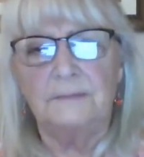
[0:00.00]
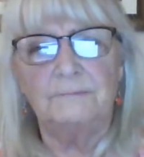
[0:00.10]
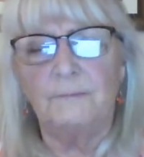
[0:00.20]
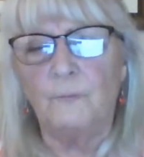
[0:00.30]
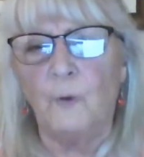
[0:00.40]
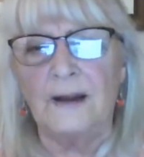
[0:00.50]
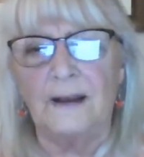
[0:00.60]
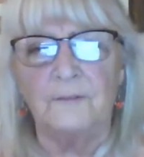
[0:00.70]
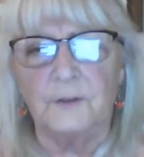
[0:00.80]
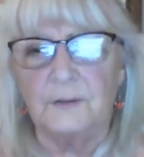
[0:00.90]

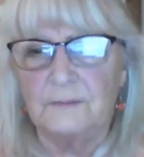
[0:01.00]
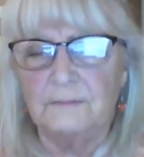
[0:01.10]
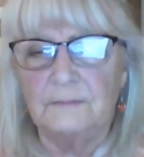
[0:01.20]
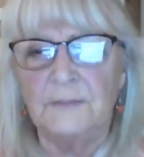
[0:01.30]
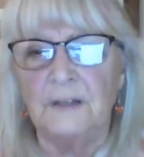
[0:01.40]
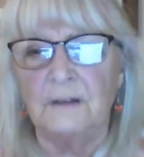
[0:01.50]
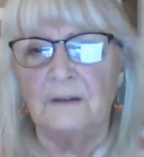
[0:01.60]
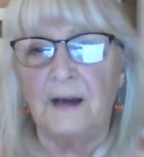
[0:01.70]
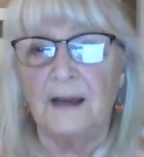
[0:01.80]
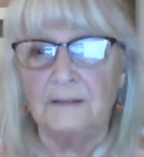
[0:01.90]
whatever. You
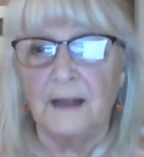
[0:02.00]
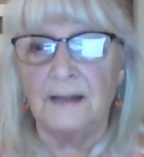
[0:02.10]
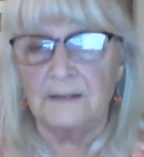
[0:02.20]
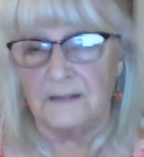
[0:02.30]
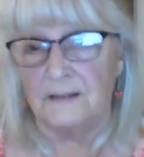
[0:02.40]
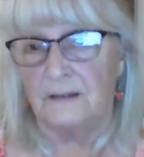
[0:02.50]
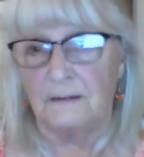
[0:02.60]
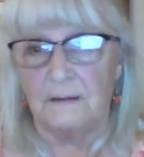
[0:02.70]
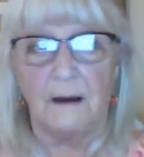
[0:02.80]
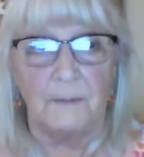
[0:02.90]
know, I'd like to
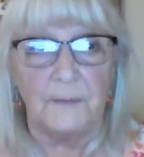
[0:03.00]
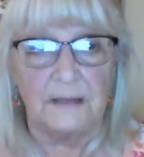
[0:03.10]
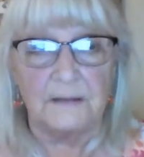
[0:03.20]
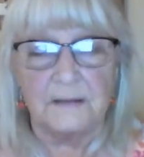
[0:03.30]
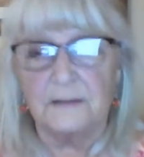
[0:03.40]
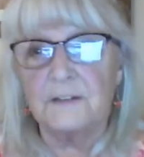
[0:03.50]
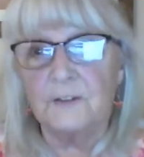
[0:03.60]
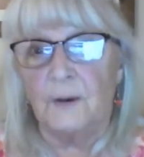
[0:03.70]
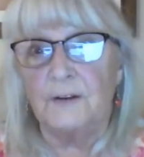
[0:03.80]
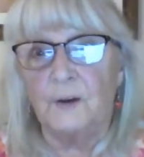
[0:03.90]
see comments
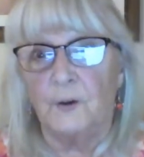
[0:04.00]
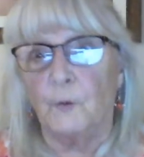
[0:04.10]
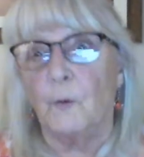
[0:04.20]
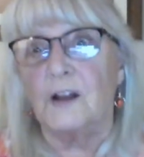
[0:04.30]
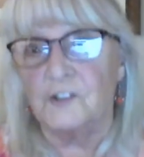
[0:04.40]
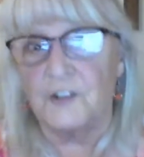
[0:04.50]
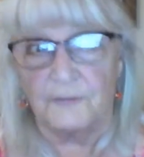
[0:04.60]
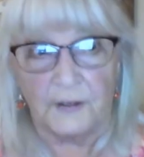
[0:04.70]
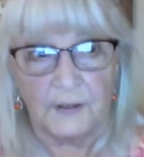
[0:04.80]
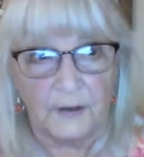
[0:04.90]
so I know you watched the
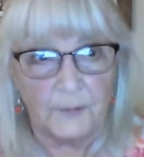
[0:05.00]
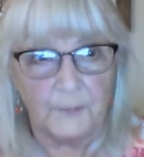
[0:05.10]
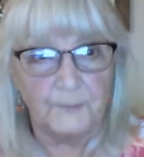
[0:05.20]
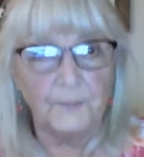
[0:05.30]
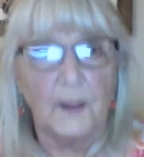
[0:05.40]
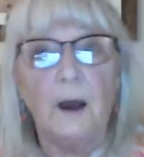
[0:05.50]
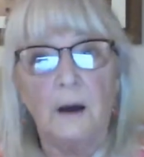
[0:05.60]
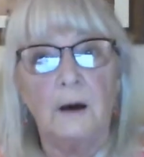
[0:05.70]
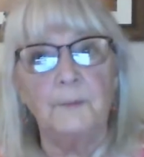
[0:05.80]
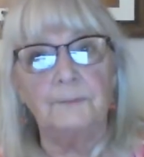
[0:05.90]
video.
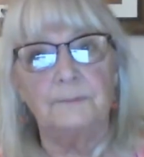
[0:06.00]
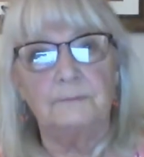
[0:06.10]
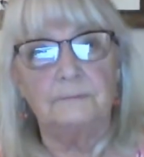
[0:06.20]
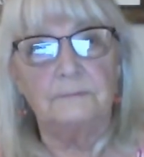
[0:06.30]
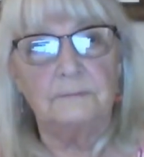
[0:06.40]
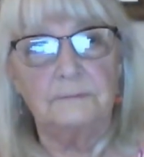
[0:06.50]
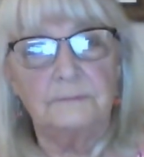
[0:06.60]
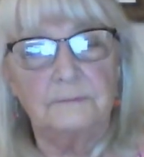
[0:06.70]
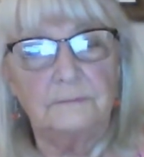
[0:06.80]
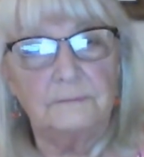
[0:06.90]
Oh,
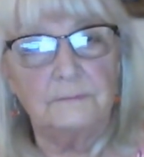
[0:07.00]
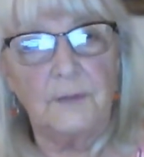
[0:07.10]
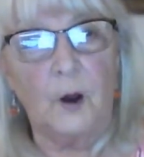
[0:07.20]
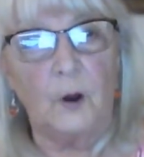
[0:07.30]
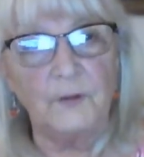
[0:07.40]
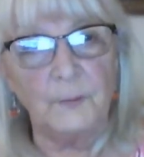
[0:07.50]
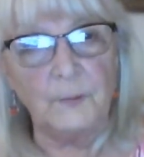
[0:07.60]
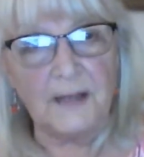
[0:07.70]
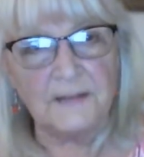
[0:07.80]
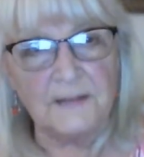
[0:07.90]
hold the
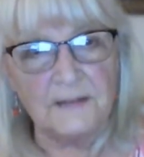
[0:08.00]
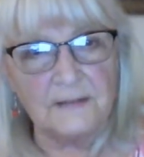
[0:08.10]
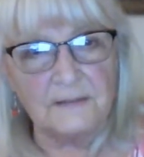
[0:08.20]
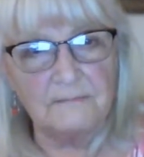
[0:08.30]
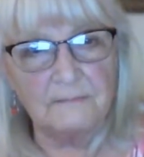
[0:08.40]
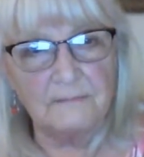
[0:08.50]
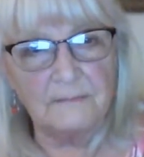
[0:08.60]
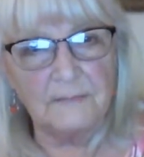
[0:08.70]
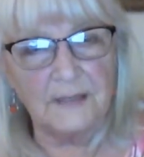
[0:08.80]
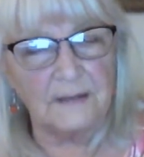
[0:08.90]
presses.
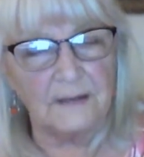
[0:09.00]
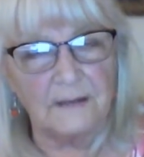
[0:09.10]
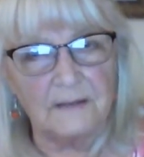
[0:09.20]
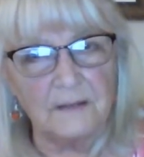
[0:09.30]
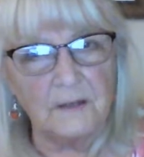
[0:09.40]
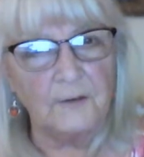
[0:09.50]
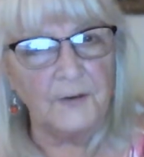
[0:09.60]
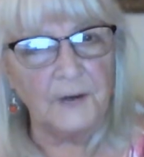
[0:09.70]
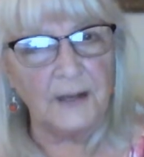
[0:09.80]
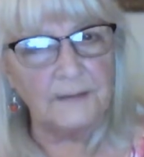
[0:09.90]
It isn't over
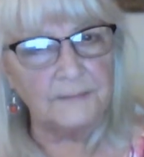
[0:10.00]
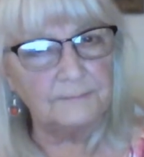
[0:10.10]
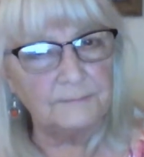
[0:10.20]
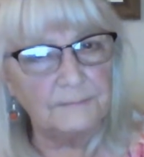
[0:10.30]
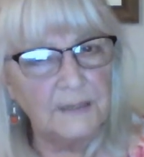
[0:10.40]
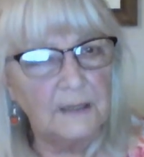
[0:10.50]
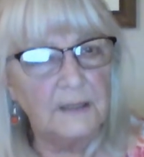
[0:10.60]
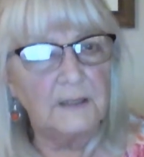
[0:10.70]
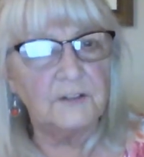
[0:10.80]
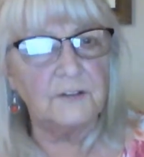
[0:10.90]
yet.
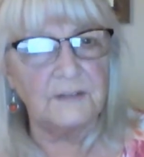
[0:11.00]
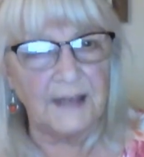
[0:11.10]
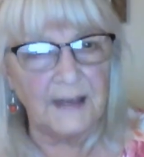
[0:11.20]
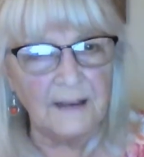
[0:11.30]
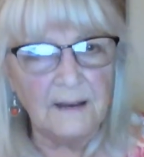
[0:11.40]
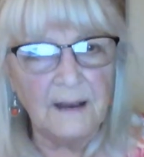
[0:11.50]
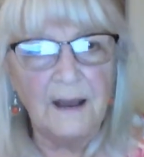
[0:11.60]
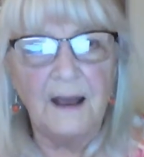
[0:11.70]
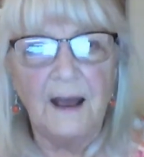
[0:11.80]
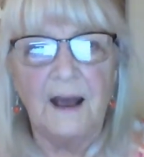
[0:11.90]
Today,
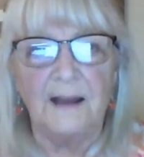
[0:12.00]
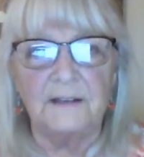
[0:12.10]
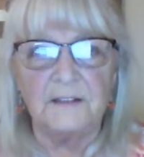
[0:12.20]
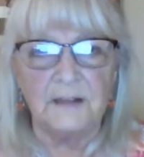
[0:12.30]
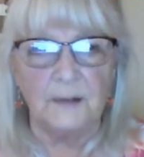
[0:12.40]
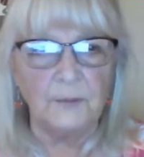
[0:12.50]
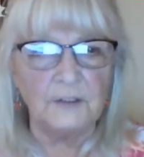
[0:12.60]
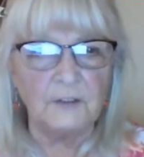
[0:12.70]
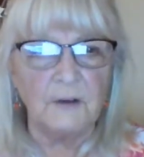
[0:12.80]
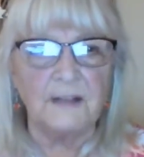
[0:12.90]
I stumbled
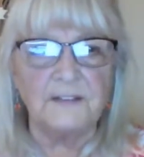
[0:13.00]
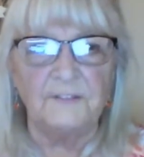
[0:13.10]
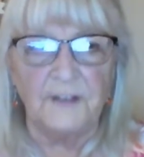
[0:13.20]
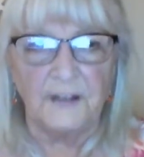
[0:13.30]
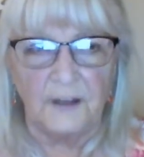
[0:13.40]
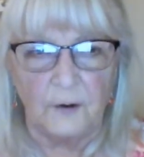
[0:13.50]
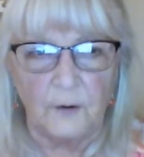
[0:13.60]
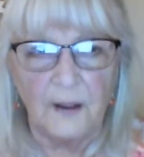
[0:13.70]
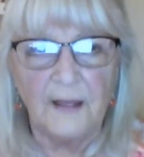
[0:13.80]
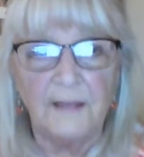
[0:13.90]
across a
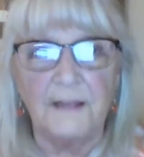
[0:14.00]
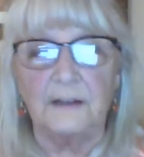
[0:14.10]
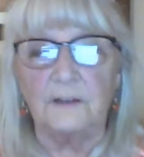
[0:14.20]
video that